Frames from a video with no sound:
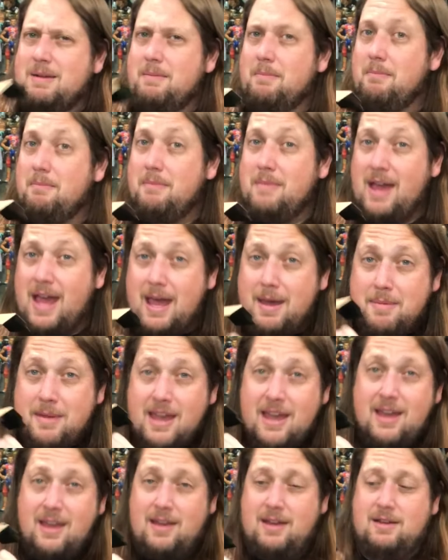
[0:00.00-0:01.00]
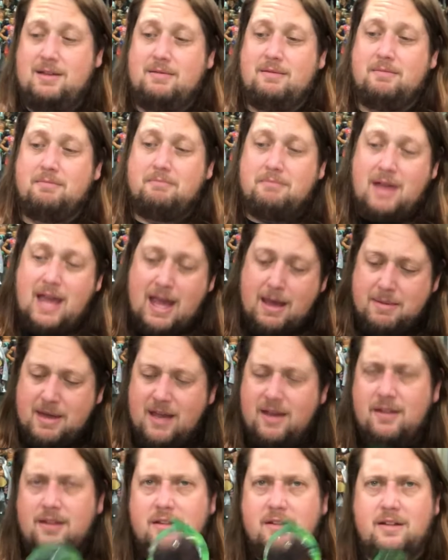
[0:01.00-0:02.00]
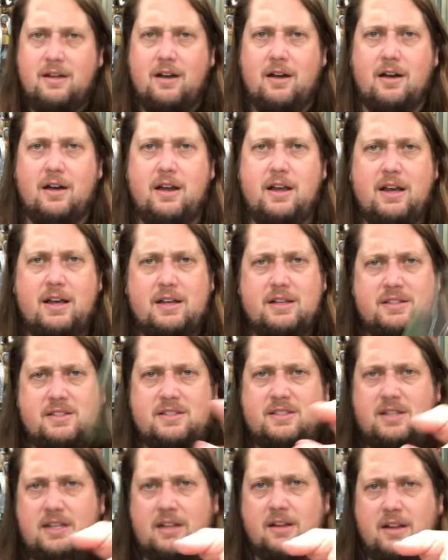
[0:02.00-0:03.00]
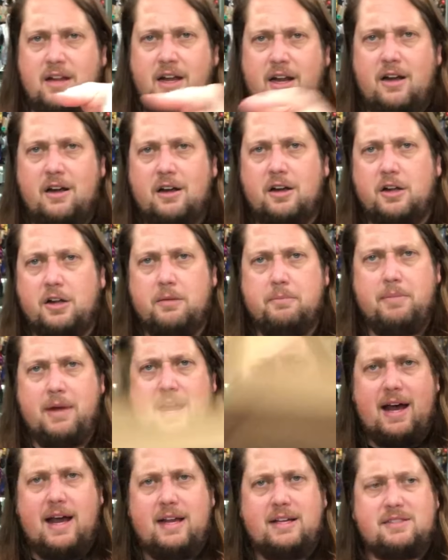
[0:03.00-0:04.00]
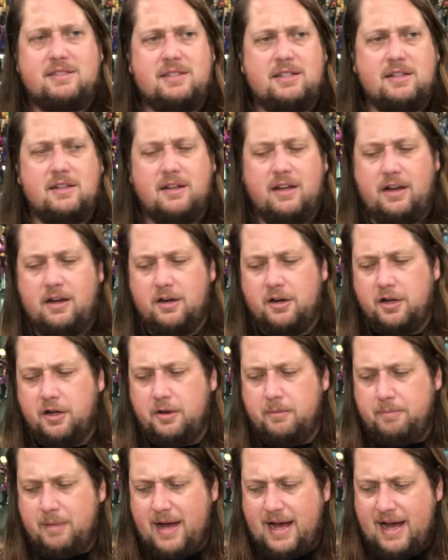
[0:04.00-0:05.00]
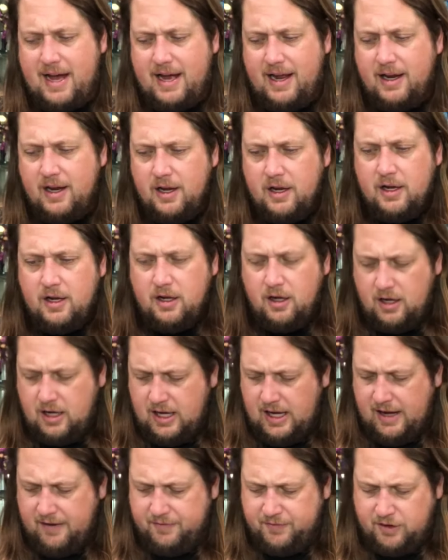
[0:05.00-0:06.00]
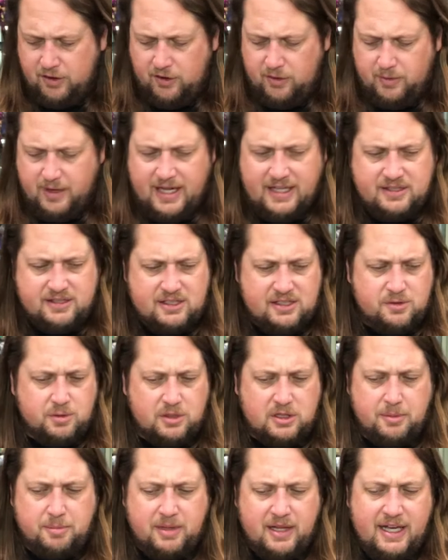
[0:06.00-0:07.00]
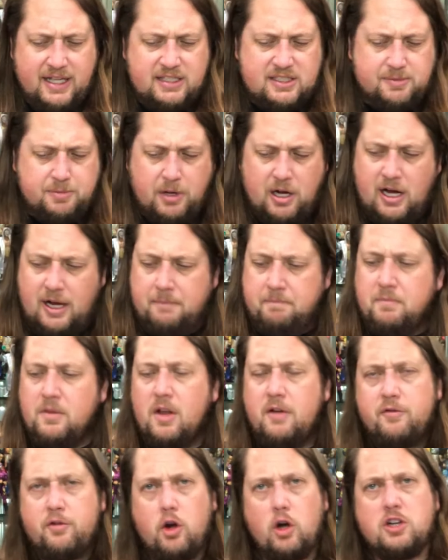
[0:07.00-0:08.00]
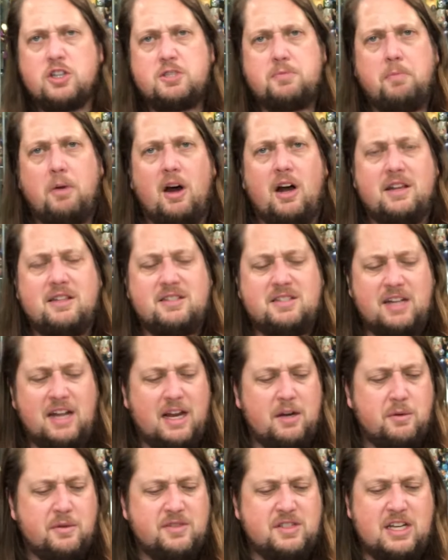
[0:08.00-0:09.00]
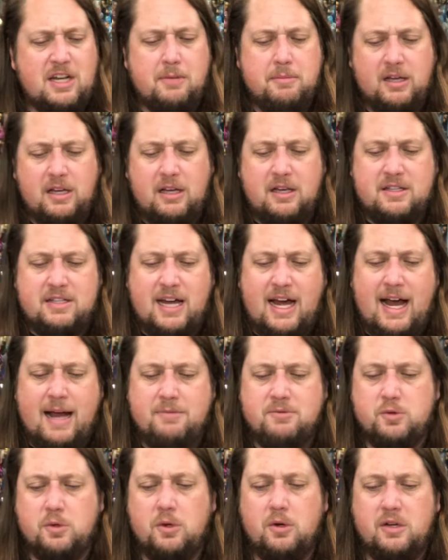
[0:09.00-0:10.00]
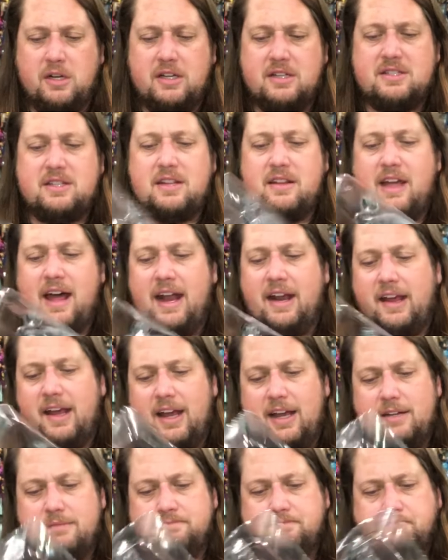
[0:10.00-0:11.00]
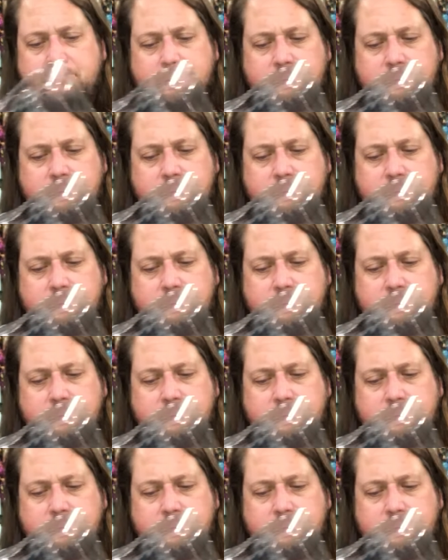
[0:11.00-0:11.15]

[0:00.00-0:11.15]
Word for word: maybe, maybe. There it is. See you later. Goodbye. See you later. Goodbye off to the races with the Plague Spawn. Of course, Spawn Stand, we've seen a million times. We don't need to see that again.